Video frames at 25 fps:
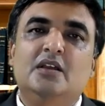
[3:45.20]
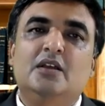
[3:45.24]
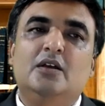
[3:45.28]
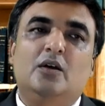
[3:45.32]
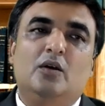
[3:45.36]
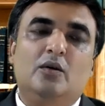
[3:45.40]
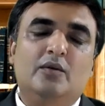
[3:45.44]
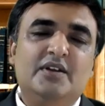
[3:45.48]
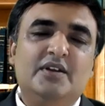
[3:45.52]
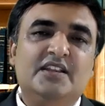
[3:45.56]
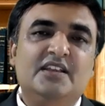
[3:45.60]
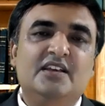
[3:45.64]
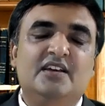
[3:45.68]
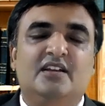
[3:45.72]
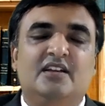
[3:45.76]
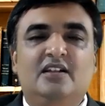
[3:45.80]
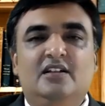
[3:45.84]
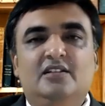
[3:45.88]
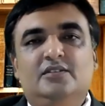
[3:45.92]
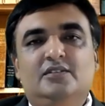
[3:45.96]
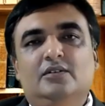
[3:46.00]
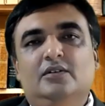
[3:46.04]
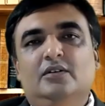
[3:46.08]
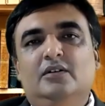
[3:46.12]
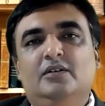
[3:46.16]
Over here
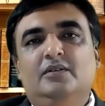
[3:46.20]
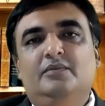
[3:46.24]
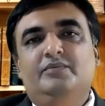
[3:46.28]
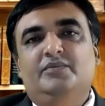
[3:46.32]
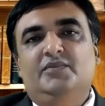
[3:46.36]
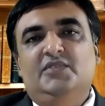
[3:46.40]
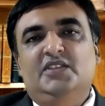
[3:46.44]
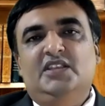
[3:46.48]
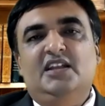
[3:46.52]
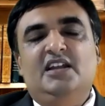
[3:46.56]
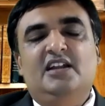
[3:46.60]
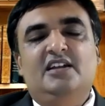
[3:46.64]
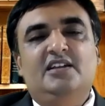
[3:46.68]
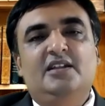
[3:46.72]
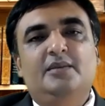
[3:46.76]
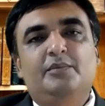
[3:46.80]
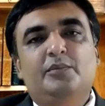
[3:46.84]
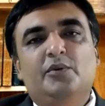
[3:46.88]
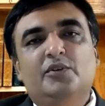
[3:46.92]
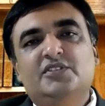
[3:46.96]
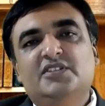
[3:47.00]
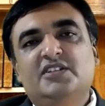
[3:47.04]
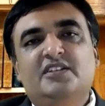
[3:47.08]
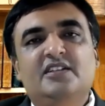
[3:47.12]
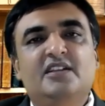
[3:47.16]
also, there are
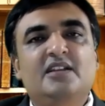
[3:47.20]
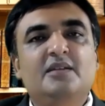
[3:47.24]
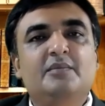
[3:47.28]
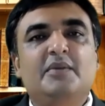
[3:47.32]
depository